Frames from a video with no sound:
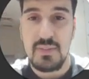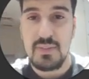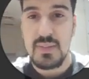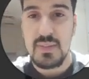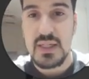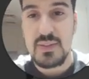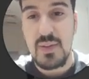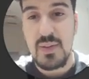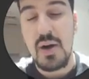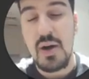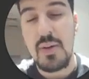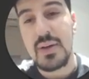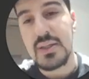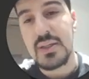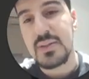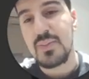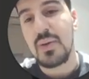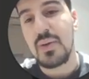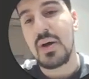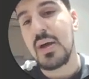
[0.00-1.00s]
experiments,
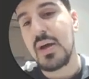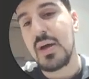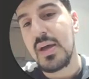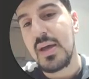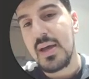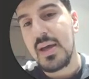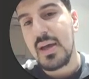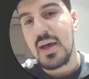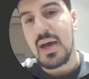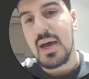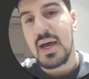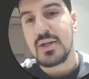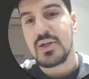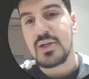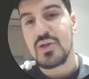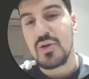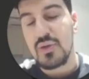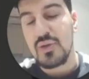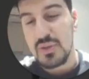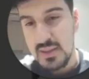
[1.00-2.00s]
but I
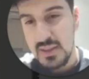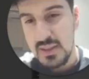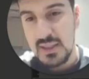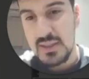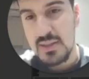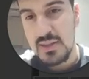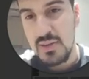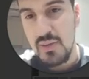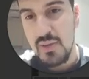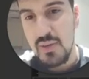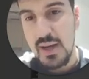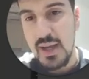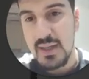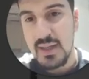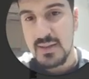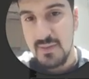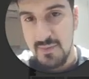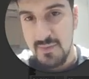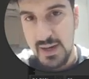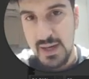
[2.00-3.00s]
chose these three as
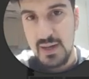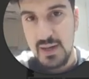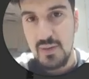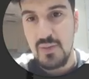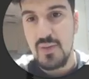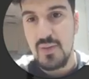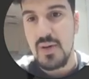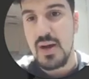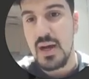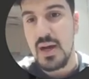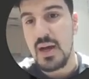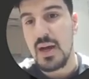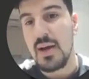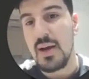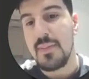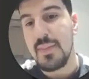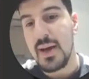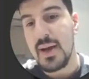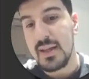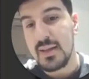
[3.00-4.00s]
the final,
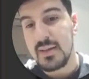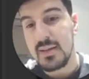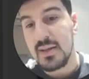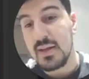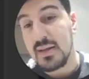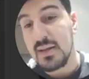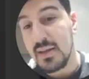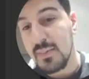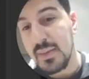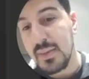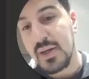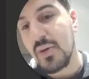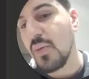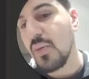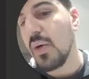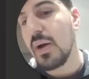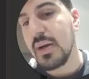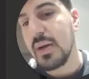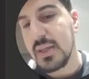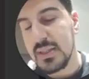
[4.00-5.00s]
and the middle
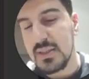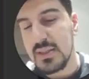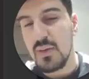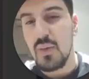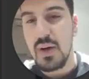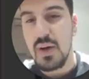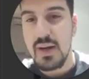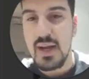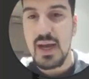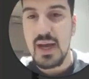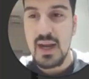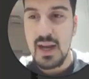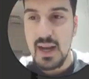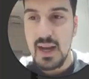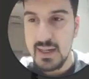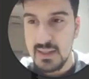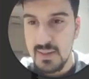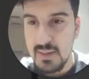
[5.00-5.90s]
one is the one that I like the